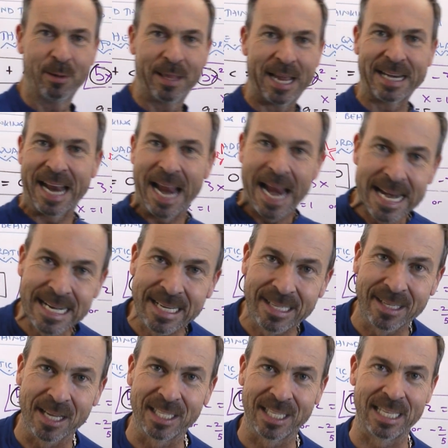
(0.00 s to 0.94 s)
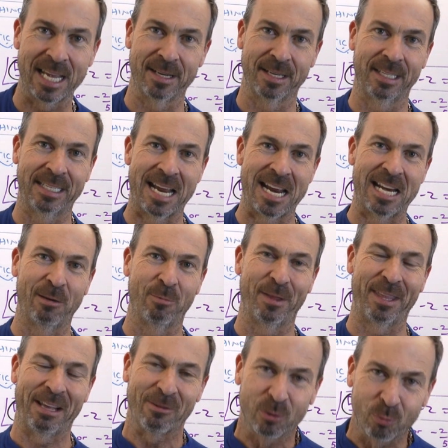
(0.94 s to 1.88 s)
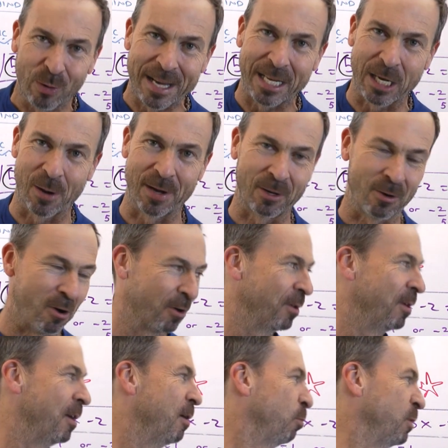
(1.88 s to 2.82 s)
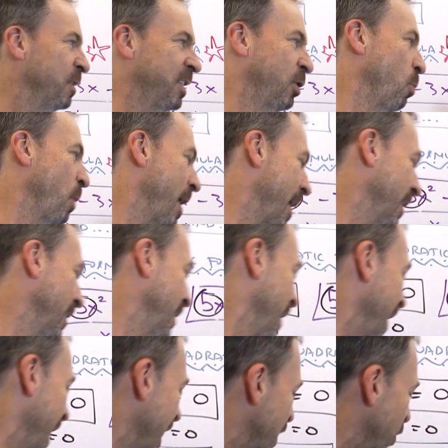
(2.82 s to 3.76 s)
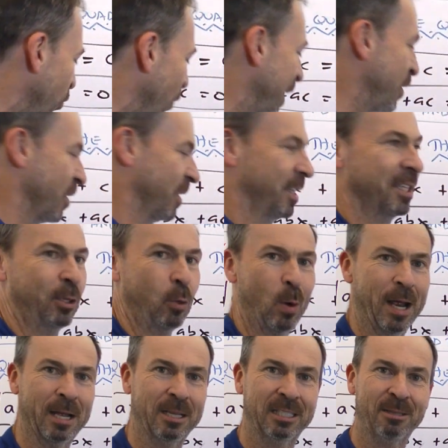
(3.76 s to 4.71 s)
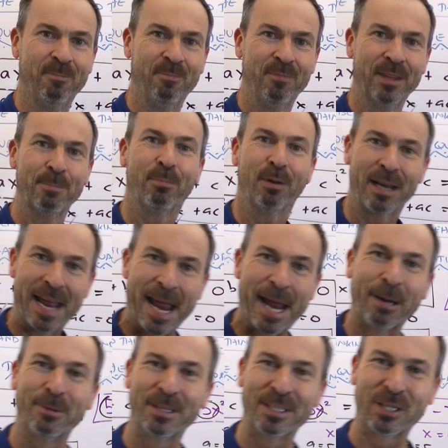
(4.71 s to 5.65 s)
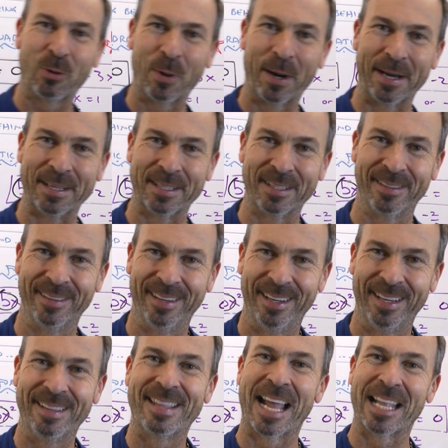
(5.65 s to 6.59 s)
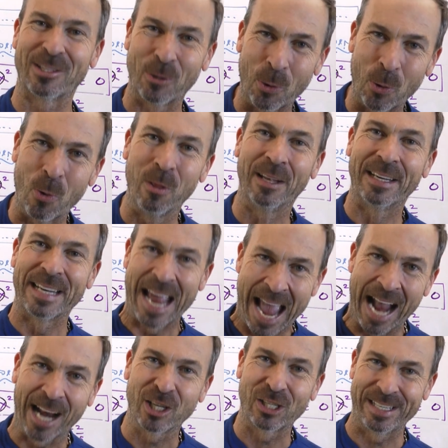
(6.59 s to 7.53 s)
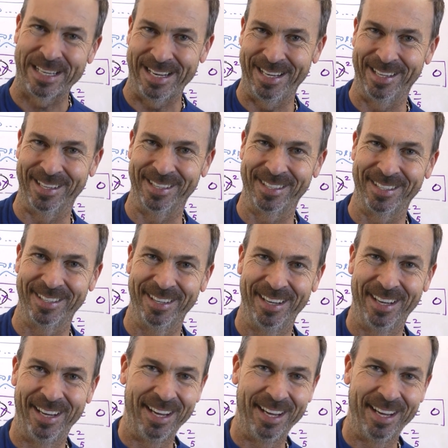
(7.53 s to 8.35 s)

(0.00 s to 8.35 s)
without any sense of the understanding of what is really going on with squares. It's really just the squares, playing with the squares. That's all that actually is.